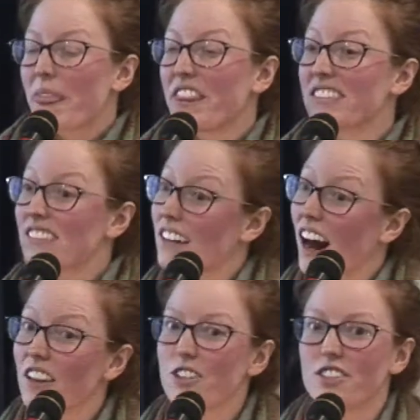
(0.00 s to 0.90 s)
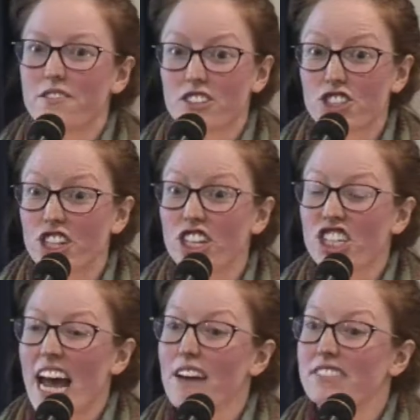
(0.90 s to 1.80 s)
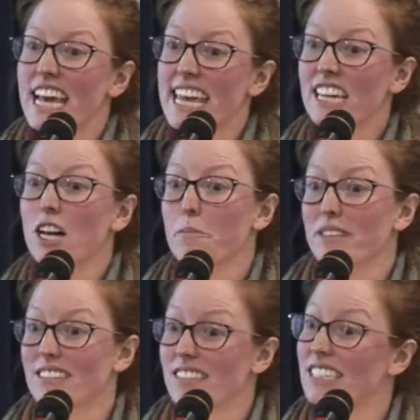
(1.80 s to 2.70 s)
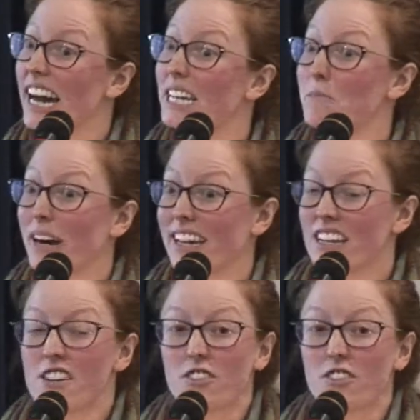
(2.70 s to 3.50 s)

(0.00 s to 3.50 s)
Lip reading: the scholars of the church have taken up this dynamite,